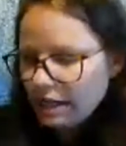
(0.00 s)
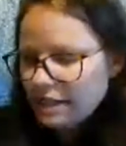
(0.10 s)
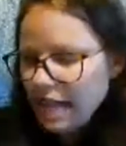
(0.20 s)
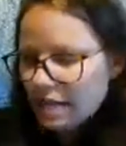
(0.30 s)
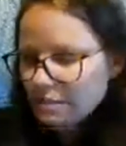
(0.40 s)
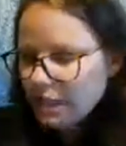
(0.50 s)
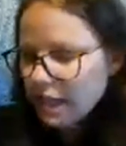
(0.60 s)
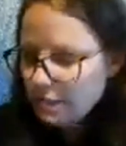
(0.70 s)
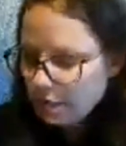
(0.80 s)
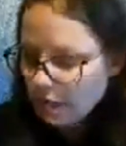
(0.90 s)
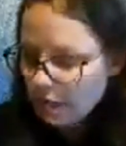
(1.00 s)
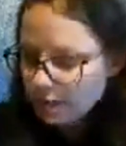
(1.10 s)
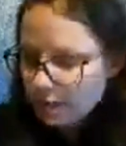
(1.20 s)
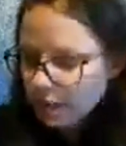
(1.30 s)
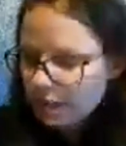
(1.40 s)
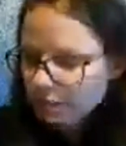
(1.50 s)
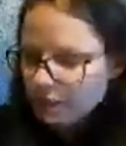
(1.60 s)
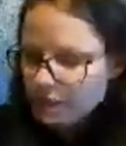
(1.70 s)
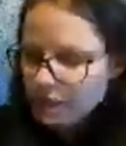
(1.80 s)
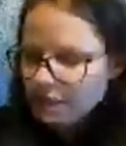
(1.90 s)
attacked by kamikaze.
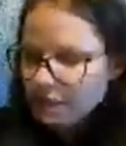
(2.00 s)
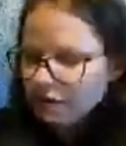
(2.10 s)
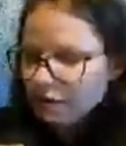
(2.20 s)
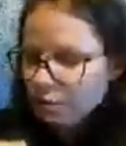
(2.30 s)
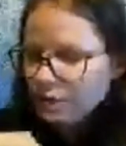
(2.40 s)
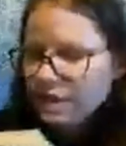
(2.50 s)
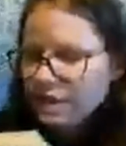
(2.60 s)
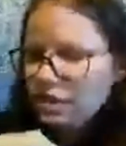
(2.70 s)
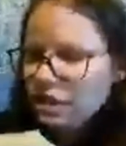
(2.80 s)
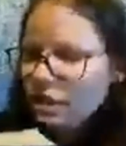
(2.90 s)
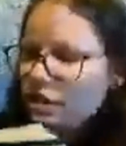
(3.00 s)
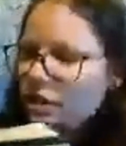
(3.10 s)
Details were sketchy.